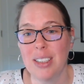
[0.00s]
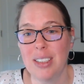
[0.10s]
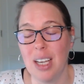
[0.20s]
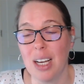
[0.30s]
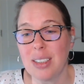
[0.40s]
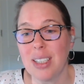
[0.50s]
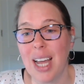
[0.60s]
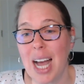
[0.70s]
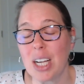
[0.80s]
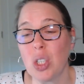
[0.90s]
doesn't
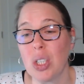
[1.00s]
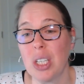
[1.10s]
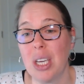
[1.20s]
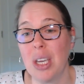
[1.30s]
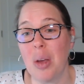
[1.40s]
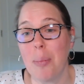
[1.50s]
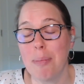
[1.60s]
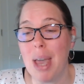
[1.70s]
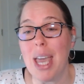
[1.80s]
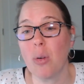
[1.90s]
actually
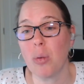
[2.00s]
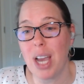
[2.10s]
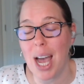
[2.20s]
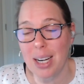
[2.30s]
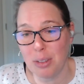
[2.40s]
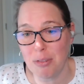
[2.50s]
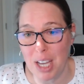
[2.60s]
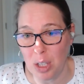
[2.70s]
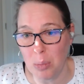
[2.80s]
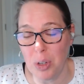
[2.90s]
make React
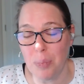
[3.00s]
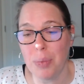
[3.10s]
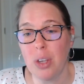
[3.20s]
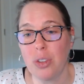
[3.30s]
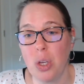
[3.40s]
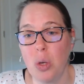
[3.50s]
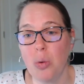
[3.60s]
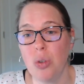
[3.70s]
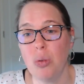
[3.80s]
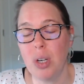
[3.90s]
available. So you
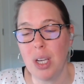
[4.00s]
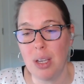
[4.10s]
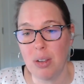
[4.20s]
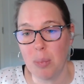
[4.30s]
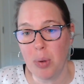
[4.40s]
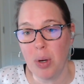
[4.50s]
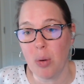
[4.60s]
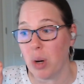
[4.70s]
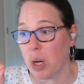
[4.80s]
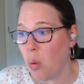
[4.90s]
do need to put
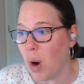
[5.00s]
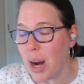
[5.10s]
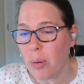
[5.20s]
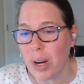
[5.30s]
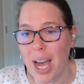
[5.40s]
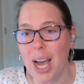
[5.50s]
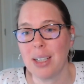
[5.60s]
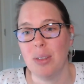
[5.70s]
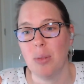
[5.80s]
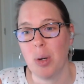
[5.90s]
require
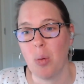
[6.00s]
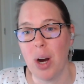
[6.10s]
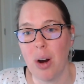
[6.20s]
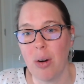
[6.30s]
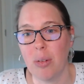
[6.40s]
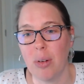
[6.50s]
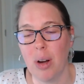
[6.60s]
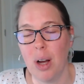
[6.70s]
React and require